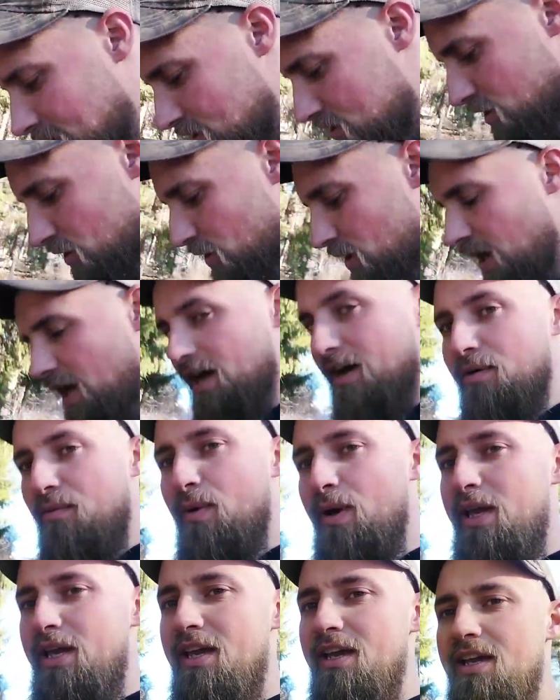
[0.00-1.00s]
So yeah,
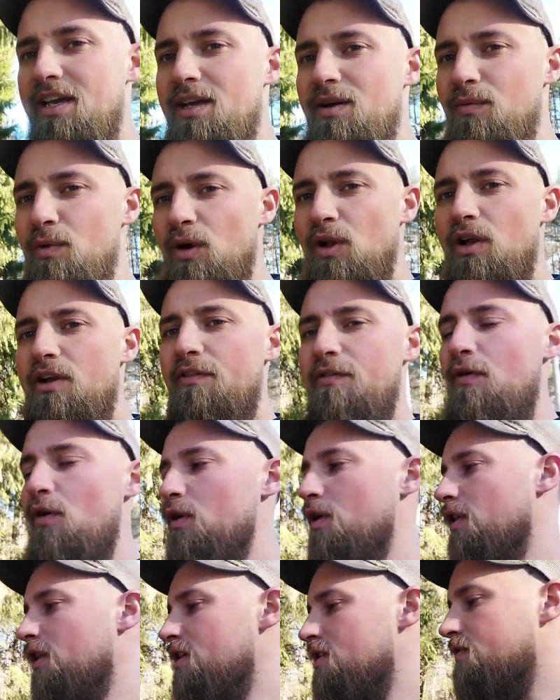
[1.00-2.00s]
we're looking forward
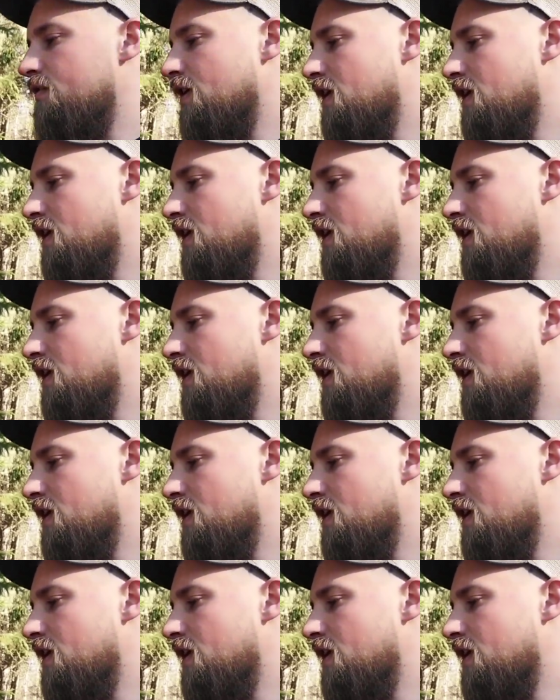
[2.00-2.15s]
to this